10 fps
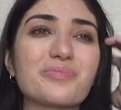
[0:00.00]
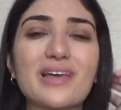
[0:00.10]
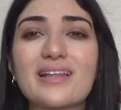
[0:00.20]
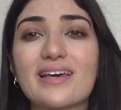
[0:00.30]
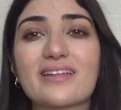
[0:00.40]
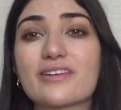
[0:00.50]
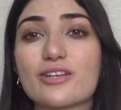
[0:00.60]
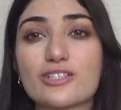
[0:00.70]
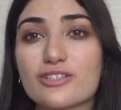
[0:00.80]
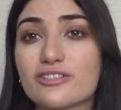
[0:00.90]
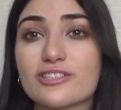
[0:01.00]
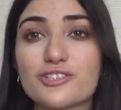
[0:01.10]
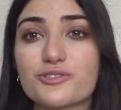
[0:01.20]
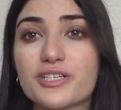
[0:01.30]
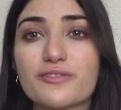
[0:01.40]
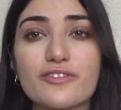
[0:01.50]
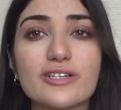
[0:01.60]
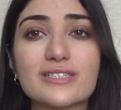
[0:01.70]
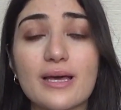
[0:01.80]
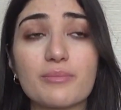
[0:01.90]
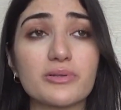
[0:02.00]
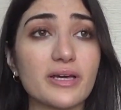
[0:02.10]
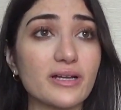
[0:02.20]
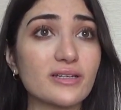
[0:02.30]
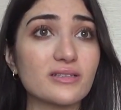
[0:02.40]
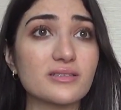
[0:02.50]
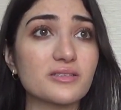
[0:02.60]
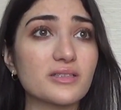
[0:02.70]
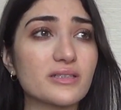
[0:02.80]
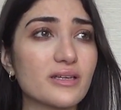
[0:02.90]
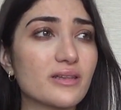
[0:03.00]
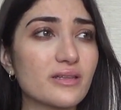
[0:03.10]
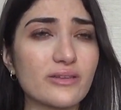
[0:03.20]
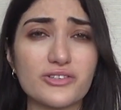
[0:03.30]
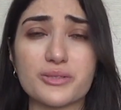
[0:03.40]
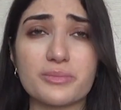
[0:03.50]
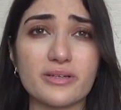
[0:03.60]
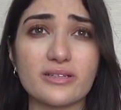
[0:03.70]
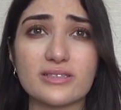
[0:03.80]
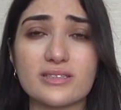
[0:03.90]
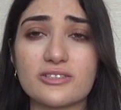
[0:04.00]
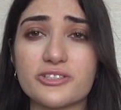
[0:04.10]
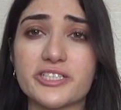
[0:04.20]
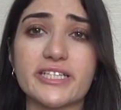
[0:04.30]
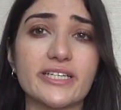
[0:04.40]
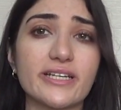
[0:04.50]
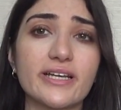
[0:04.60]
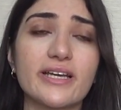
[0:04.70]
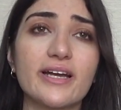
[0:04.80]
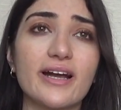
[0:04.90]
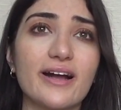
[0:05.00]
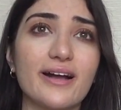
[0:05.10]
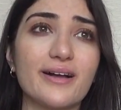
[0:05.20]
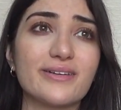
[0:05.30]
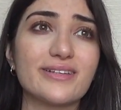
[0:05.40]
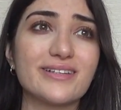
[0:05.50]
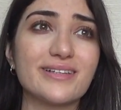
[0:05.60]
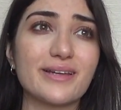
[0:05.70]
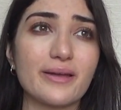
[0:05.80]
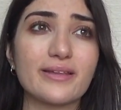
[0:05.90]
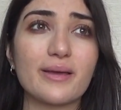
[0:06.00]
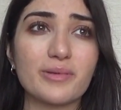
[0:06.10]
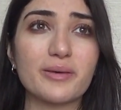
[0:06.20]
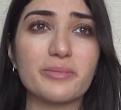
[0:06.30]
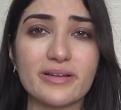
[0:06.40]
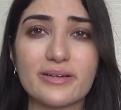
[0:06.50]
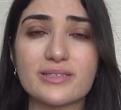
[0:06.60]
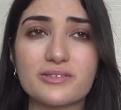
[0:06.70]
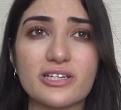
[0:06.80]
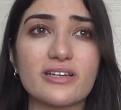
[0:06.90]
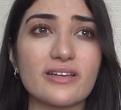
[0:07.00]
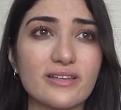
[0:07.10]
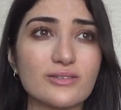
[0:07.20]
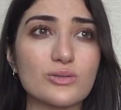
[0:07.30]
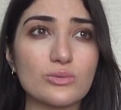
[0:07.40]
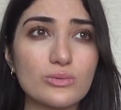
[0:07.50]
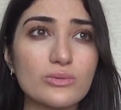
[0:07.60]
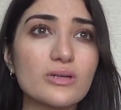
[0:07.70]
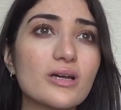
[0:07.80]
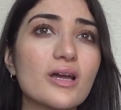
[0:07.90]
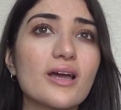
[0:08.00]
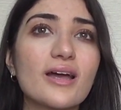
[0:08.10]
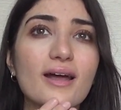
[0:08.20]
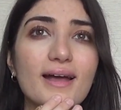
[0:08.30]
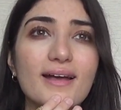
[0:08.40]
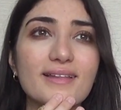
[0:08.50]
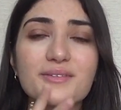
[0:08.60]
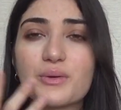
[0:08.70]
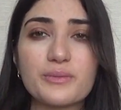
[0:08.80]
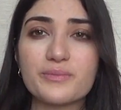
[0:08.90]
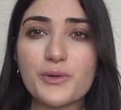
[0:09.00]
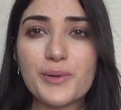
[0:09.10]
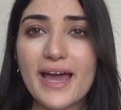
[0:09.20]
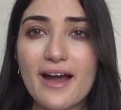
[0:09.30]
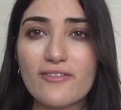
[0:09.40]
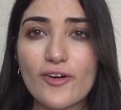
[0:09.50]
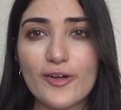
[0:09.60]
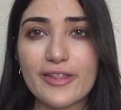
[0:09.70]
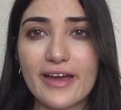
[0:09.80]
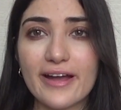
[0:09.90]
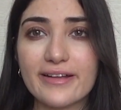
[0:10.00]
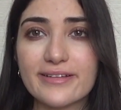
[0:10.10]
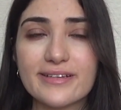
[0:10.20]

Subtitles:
Like the Nasrallah Street, for example, the Harir Street. I think there's a Bere Street, Nabih Bere Street in Sur. We have all that.